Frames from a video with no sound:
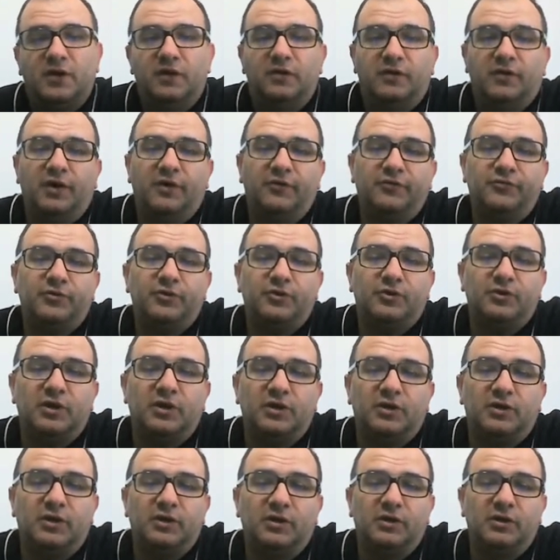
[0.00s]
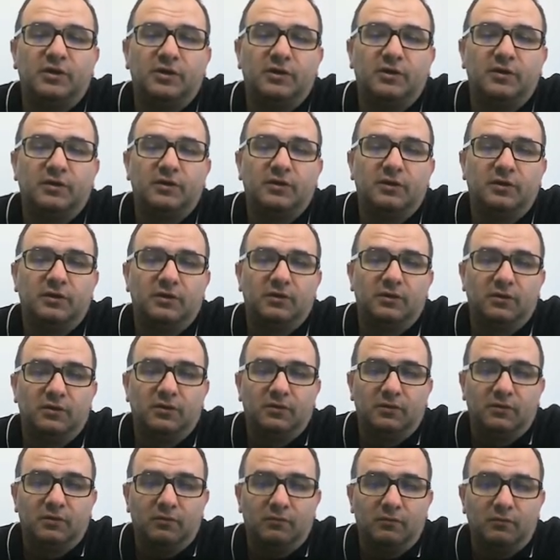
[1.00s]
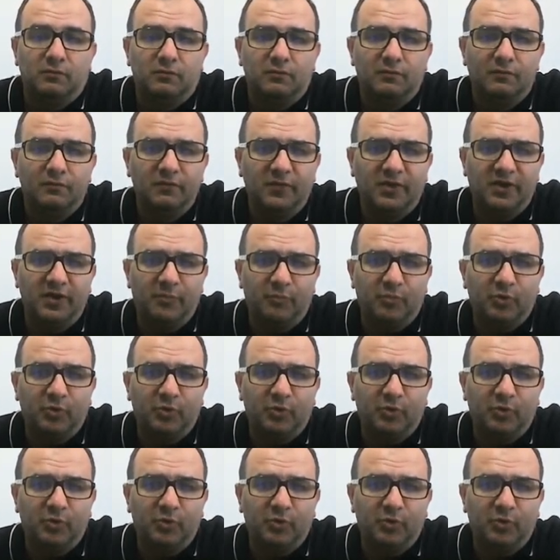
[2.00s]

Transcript: and after taking, the